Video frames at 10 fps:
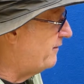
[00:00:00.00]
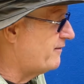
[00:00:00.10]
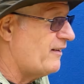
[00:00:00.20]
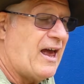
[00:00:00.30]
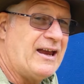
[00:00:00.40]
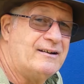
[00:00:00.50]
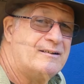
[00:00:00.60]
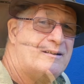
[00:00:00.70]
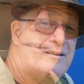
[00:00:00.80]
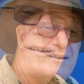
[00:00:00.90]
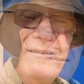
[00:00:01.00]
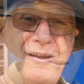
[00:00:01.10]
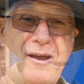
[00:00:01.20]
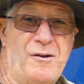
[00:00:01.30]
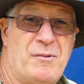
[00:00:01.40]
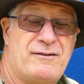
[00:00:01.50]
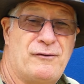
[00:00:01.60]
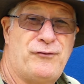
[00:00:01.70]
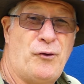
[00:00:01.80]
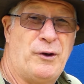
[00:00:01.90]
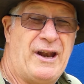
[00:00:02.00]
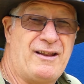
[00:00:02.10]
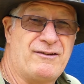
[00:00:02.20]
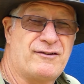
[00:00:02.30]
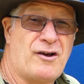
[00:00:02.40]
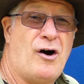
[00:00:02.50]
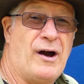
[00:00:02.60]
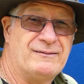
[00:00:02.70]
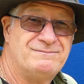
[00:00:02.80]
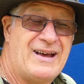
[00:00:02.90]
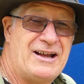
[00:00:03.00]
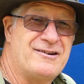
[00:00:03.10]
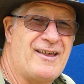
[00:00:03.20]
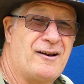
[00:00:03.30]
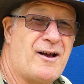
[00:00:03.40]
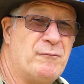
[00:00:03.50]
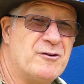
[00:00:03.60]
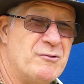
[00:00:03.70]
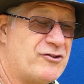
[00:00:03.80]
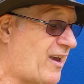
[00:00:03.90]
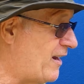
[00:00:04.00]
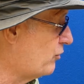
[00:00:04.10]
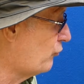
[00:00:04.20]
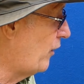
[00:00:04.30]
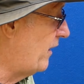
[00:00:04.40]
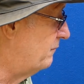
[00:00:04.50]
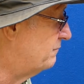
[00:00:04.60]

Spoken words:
slate, don't know, it must have fallen out of the sky. Actually, that'll come to mistake 3.